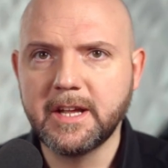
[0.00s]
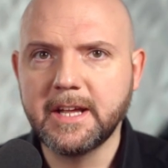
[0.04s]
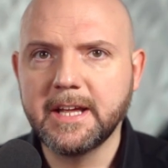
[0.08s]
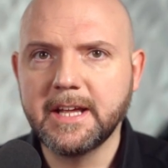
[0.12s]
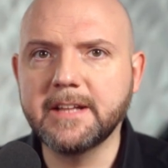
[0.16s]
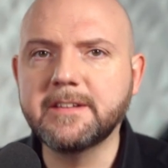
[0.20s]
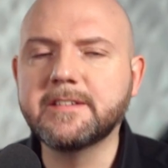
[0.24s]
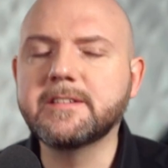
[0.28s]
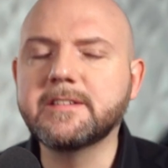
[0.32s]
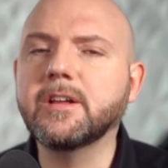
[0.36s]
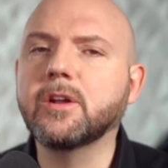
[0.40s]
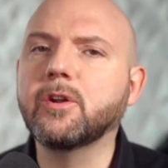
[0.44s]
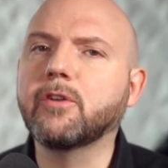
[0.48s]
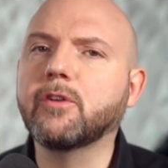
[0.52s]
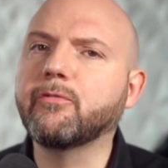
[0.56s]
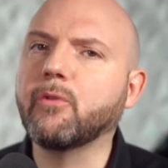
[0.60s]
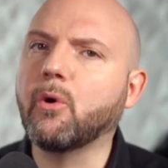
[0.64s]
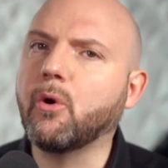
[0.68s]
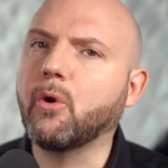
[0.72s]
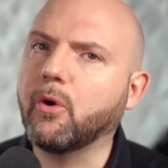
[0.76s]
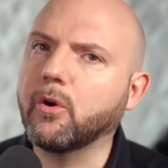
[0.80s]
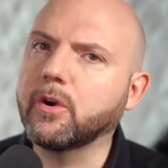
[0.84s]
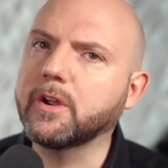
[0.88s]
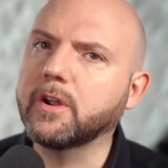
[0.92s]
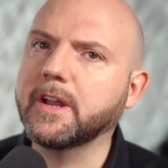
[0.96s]
Instead of
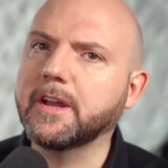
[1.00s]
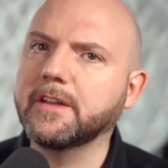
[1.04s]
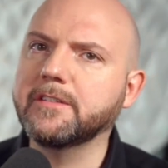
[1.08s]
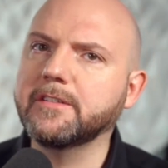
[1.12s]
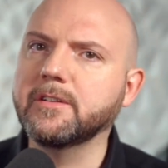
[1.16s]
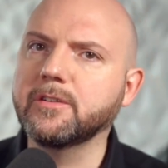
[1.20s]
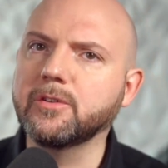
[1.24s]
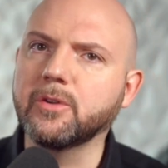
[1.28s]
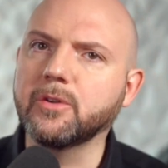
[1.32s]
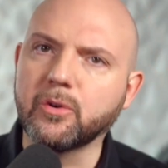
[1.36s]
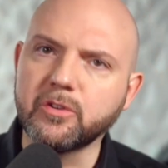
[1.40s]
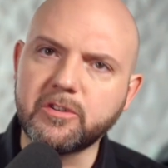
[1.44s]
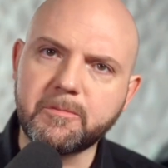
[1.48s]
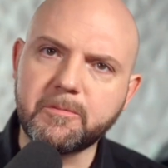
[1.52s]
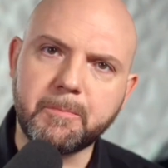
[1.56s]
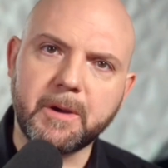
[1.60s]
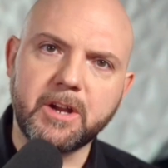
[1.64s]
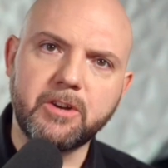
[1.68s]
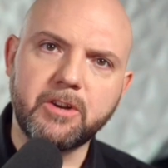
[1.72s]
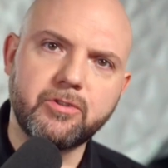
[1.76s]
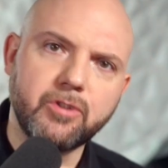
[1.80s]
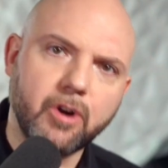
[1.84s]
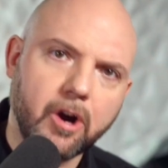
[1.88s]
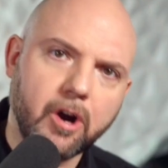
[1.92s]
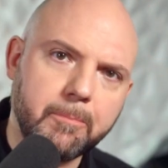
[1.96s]
organizing nodes by
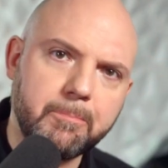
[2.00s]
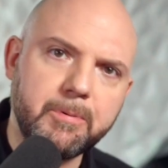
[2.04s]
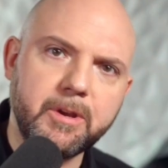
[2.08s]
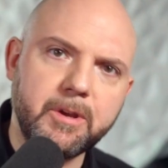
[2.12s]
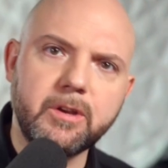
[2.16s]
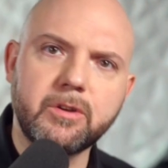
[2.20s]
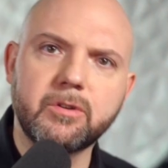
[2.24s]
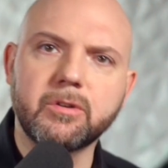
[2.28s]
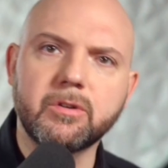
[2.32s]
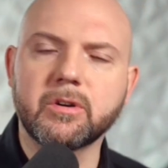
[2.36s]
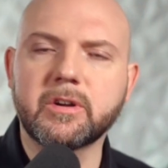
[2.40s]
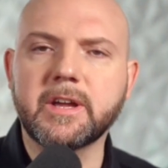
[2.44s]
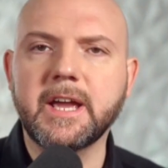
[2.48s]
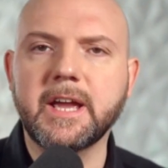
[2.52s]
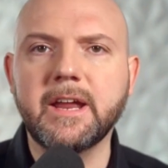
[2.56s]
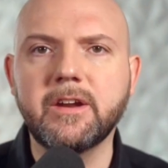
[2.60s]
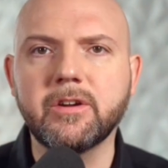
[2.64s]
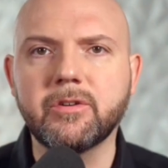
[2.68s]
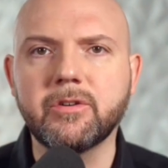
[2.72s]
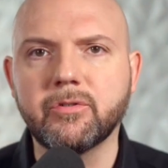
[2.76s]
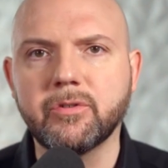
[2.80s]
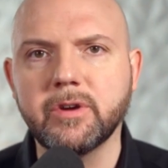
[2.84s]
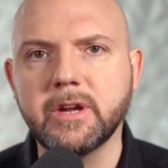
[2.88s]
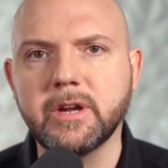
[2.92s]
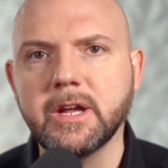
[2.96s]
topic or
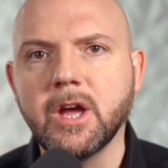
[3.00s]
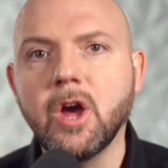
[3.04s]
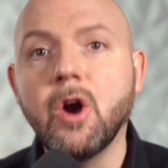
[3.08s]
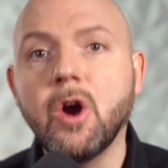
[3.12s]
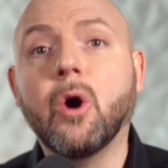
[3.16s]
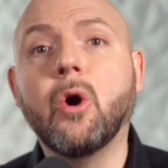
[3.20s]
category,